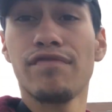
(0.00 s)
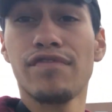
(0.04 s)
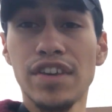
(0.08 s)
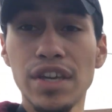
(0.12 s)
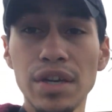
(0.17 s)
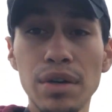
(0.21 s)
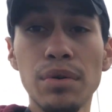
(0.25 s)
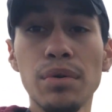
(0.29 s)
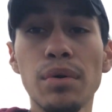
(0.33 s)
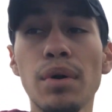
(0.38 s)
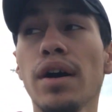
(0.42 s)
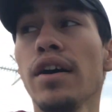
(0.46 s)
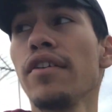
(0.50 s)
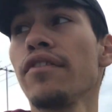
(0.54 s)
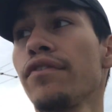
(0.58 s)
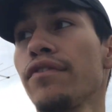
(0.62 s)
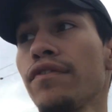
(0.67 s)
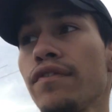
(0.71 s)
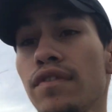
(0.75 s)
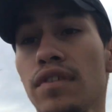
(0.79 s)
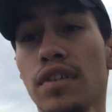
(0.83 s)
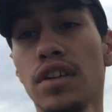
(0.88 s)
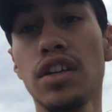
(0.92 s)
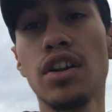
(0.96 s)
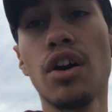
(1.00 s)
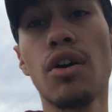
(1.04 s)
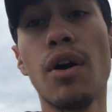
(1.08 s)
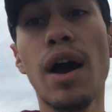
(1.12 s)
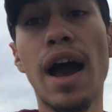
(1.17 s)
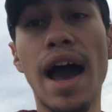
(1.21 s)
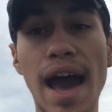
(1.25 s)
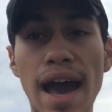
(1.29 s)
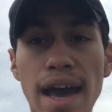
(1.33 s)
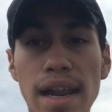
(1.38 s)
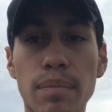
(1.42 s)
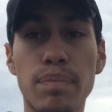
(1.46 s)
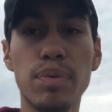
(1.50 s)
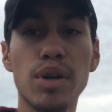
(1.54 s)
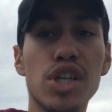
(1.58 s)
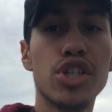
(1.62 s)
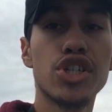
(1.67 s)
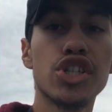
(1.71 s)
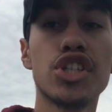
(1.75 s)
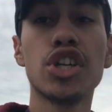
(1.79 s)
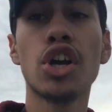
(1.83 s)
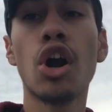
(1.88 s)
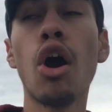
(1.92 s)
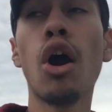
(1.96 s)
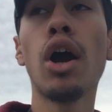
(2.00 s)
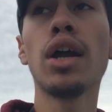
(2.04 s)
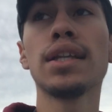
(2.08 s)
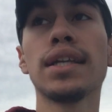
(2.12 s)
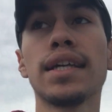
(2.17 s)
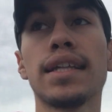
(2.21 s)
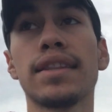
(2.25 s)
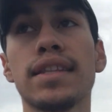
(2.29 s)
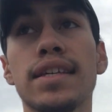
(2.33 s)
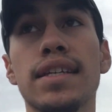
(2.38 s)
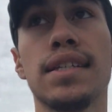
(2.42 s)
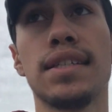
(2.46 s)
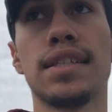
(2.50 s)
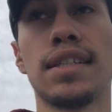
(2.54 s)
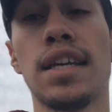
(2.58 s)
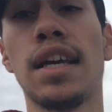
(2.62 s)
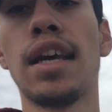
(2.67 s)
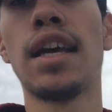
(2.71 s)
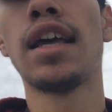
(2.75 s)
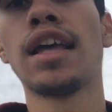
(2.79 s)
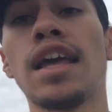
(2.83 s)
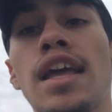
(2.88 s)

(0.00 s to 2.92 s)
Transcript: view of, how to purchase a car like this.